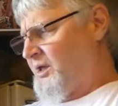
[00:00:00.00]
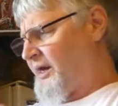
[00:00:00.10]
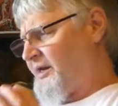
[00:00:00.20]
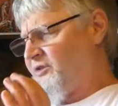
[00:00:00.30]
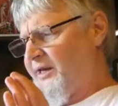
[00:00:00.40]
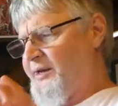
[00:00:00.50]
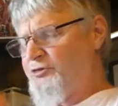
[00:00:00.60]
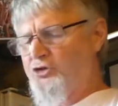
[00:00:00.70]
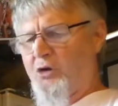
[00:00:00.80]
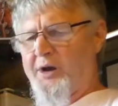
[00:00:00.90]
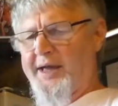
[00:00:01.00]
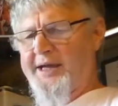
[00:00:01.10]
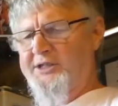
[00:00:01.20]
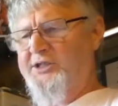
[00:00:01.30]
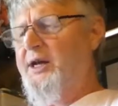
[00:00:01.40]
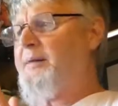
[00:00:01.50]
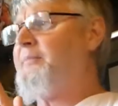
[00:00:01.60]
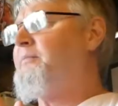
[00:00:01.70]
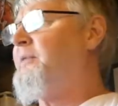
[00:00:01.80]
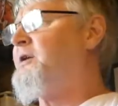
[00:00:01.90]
and I said he was trying out some,